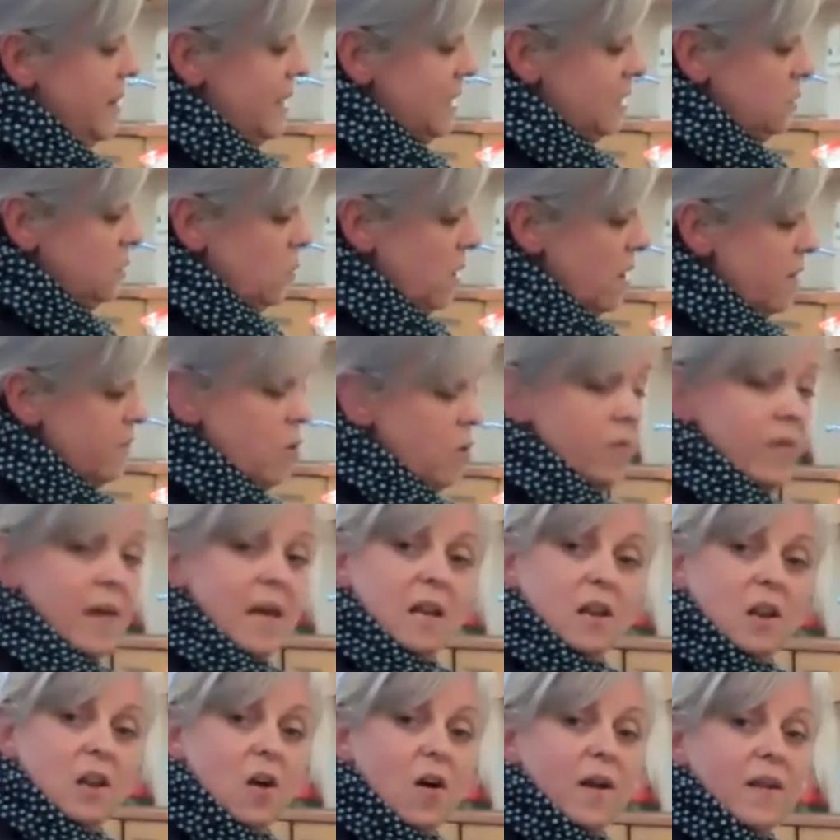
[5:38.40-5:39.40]
that's why I've got
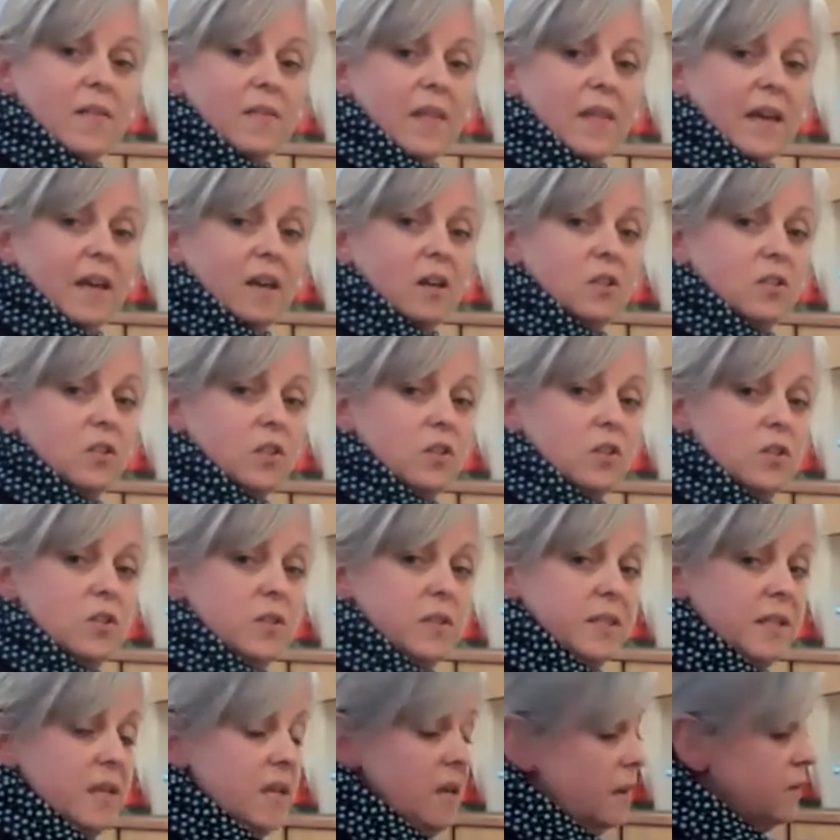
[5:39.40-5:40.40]
that line there, because can you
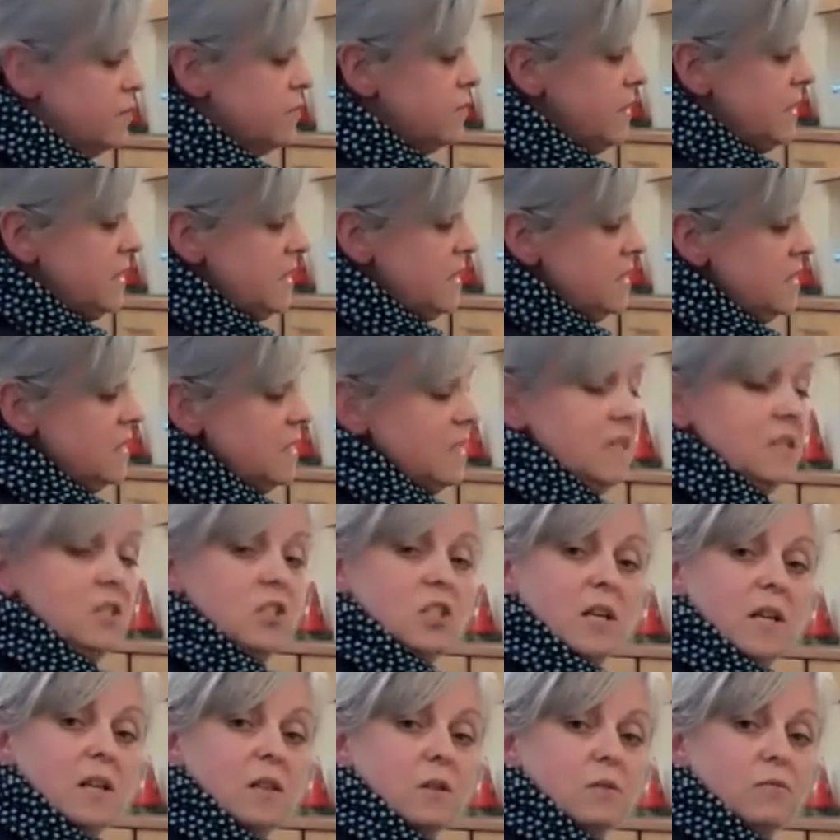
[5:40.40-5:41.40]
see I've written the
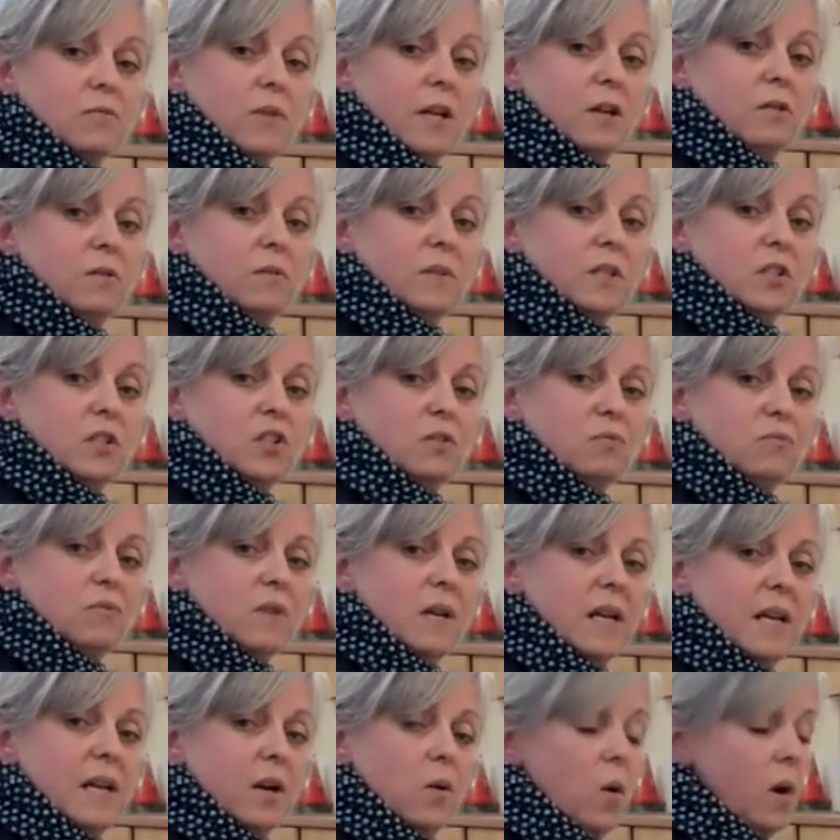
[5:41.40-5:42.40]
digit, the regroup digit,
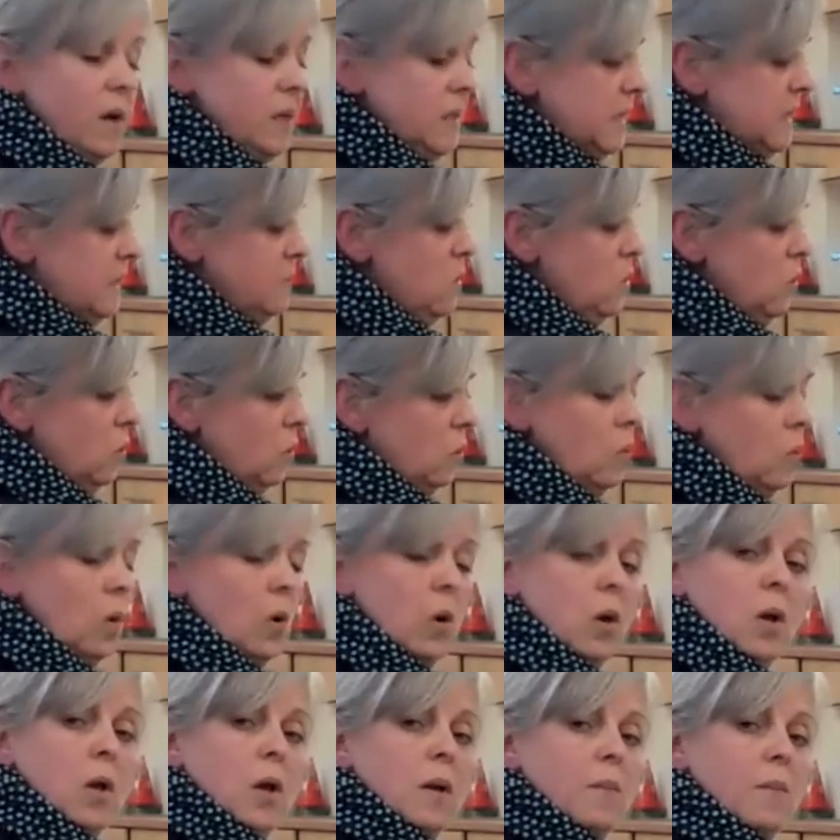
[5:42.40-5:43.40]
really quite small,
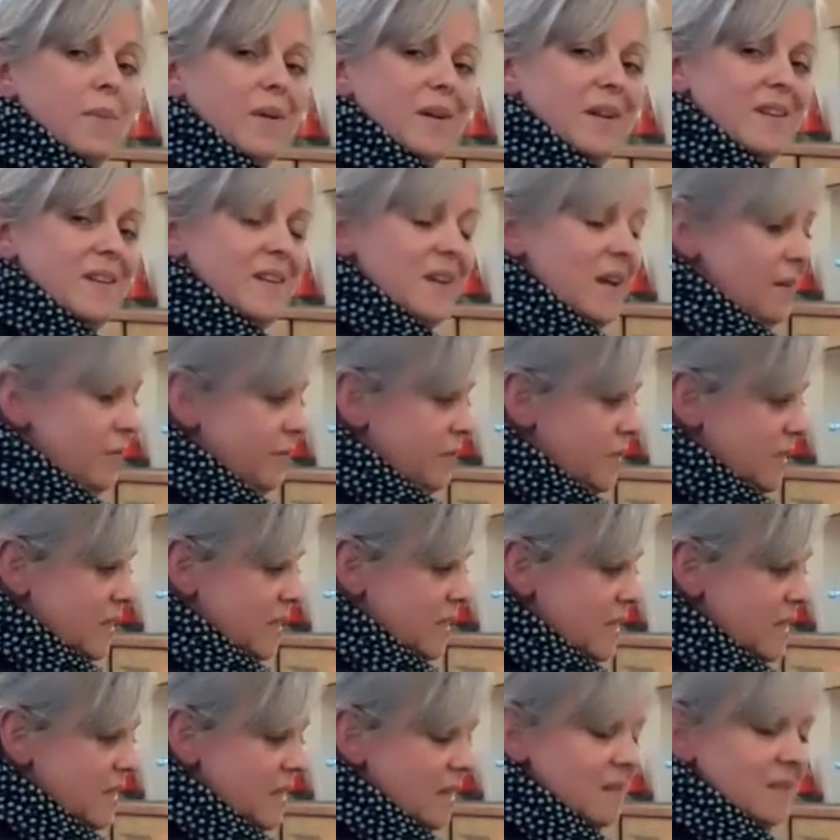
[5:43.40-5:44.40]
but enough to
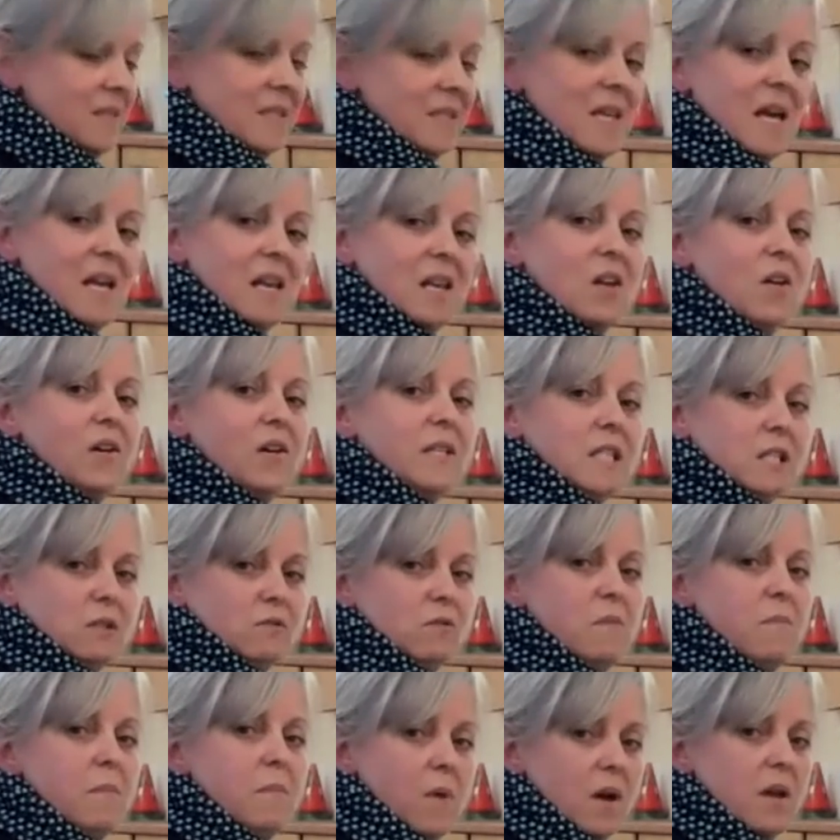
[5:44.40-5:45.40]
sit under that line to
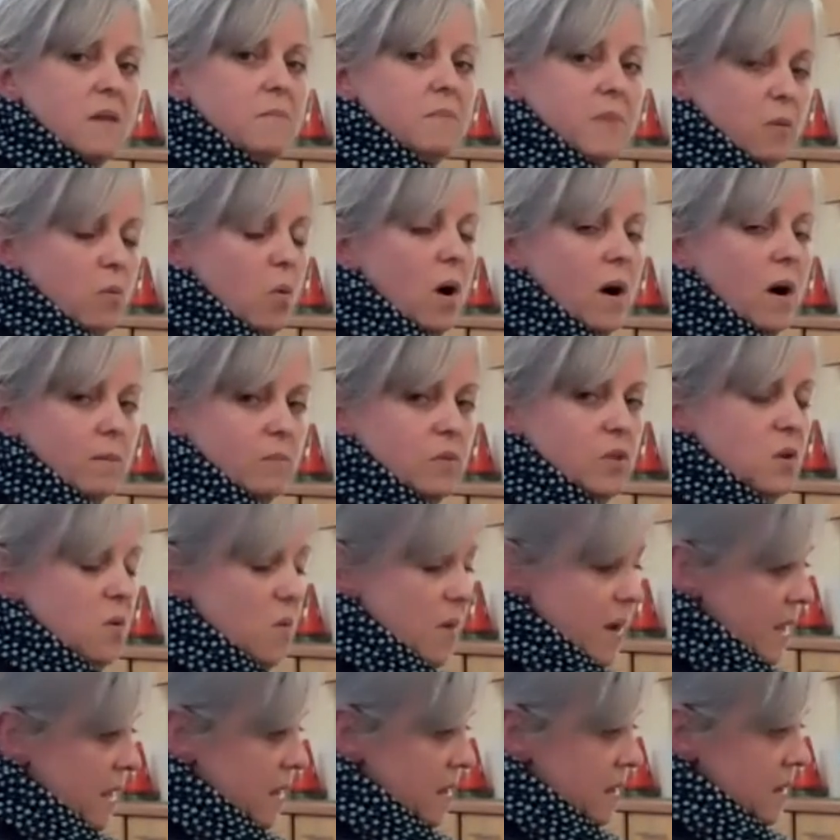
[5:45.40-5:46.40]
remind me what I'm
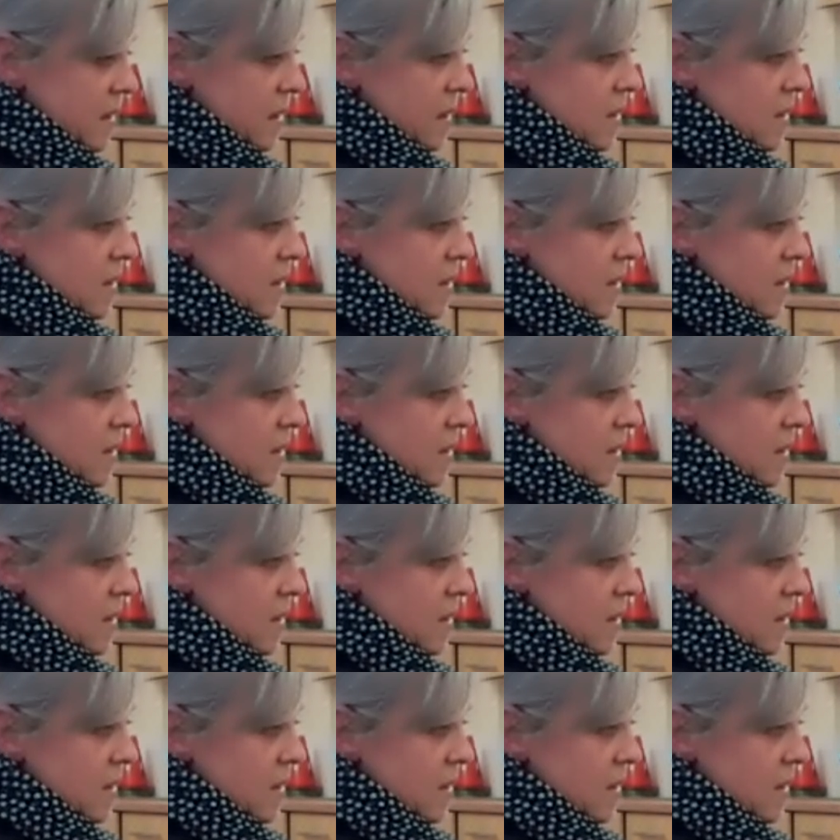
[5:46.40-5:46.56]
doing.